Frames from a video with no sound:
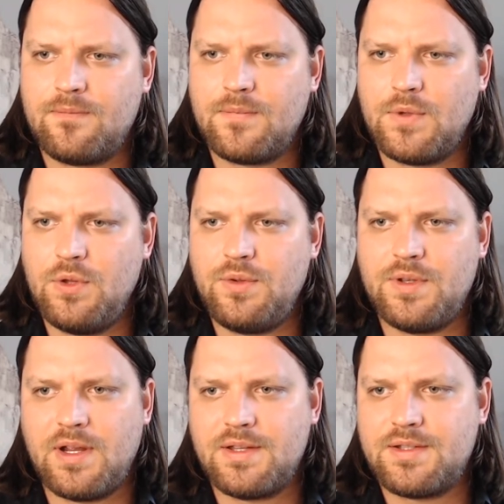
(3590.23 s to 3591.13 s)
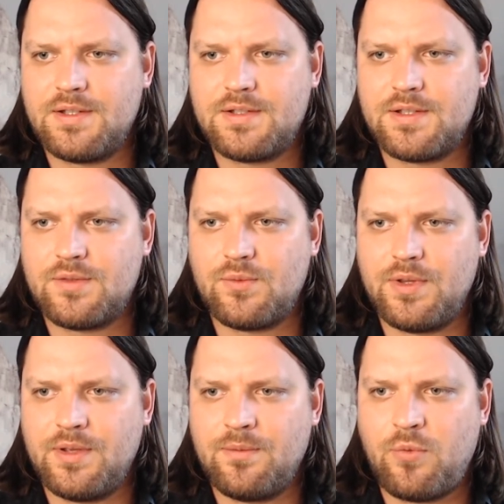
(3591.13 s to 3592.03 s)
Unionizing is
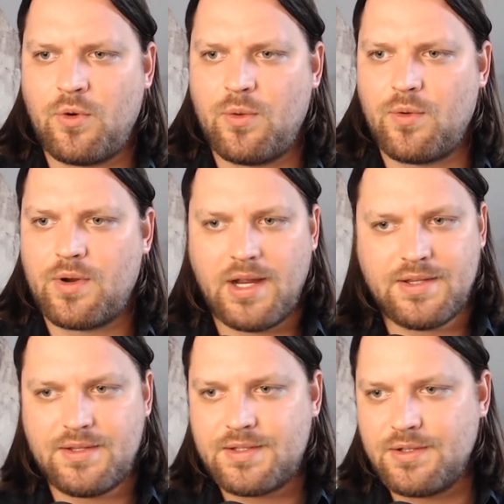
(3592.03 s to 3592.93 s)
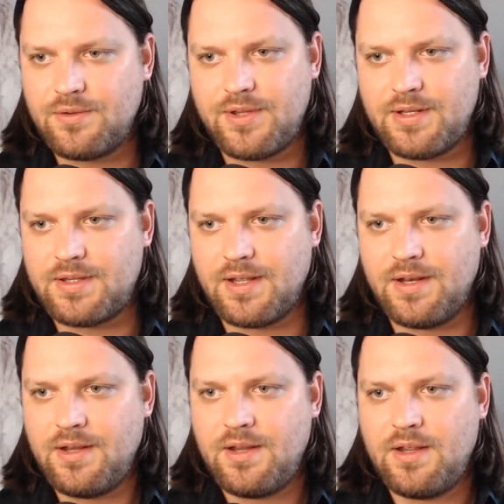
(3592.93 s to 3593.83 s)
really important work. I still think
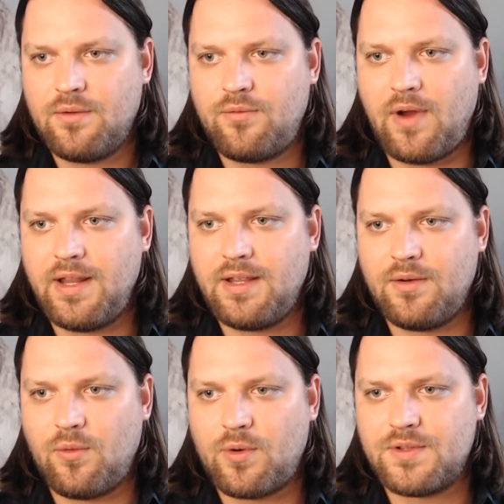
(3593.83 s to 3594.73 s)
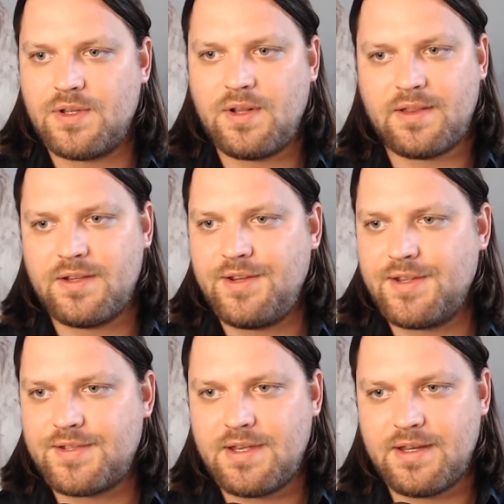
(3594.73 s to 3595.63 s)
that fighting an organization like the
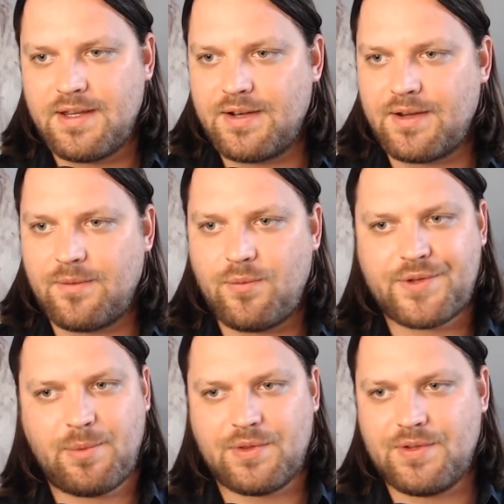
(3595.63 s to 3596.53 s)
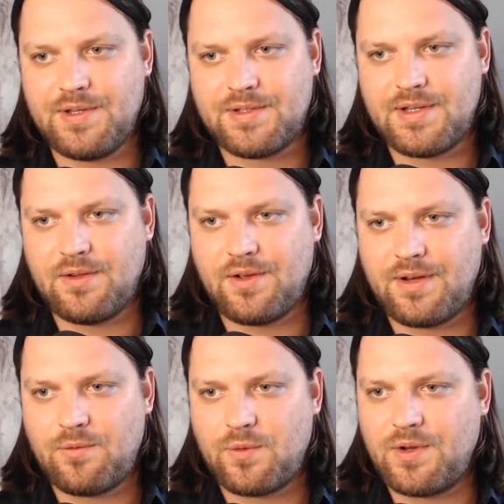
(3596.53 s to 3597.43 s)
DSA, again, like we talk about the DSA law
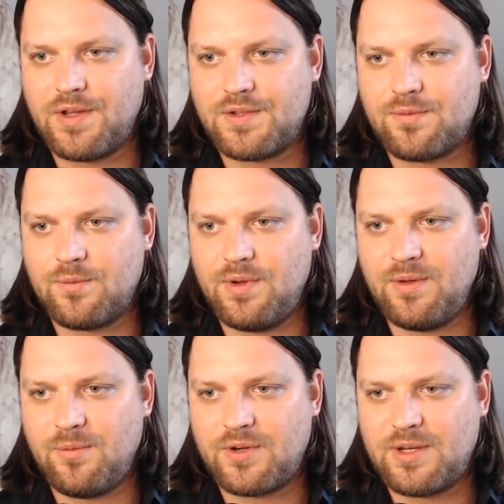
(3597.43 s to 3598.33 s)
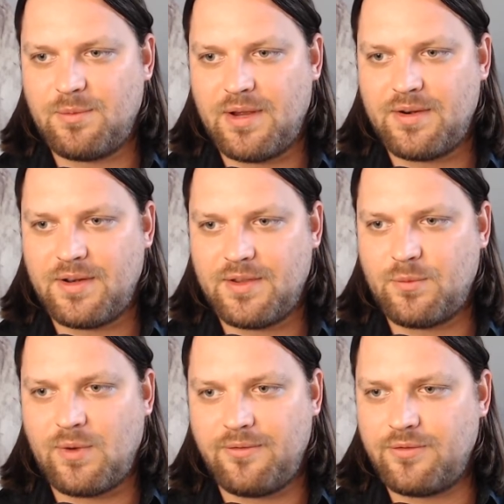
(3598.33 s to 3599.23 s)
and everyone gets really worked up about it, and I
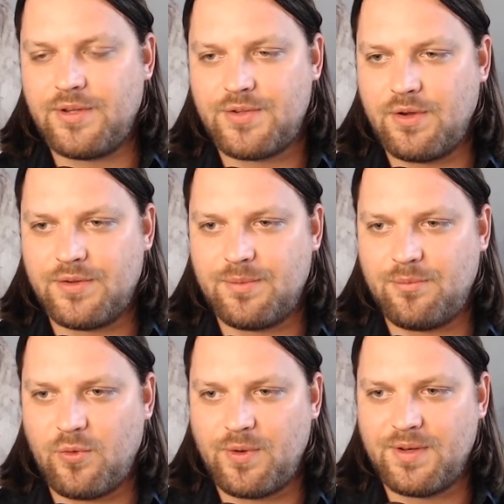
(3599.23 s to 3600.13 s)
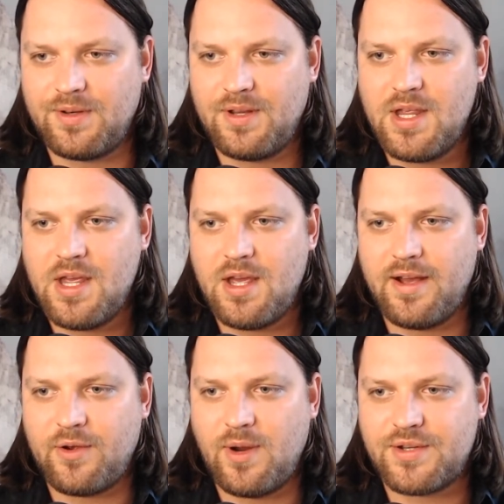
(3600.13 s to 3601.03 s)
think rightfully so. It's important
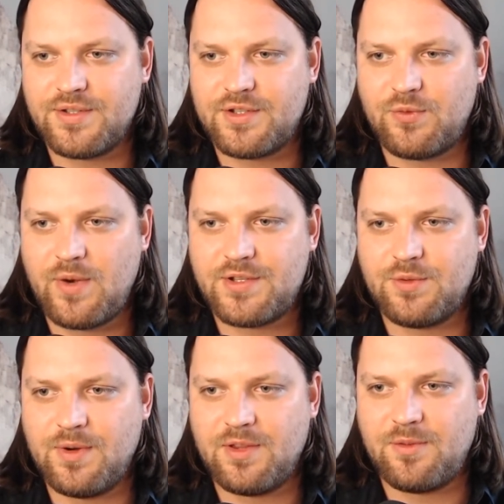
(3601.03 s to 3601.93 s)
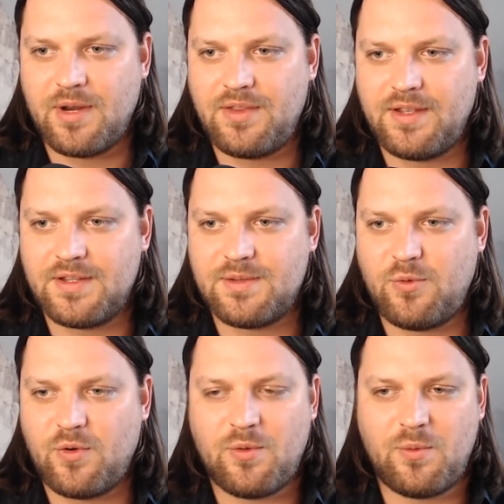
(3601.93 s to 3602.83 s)
questions to wrestle with, but I think it's
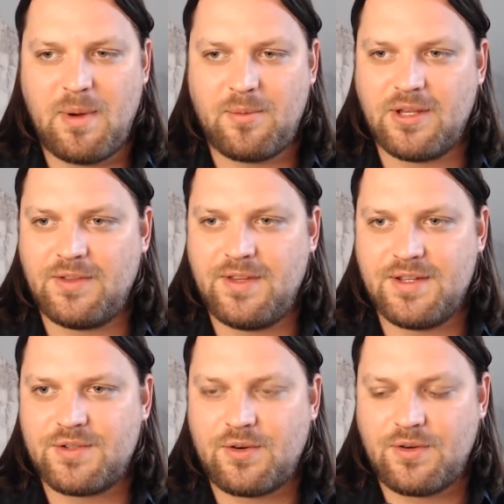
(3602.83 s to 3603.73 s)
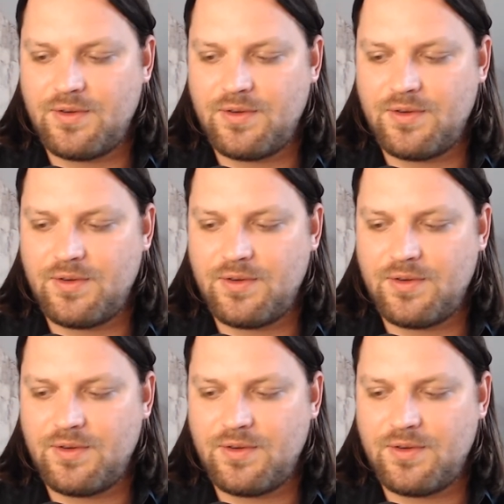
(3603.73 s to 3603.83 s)
important to remember that these are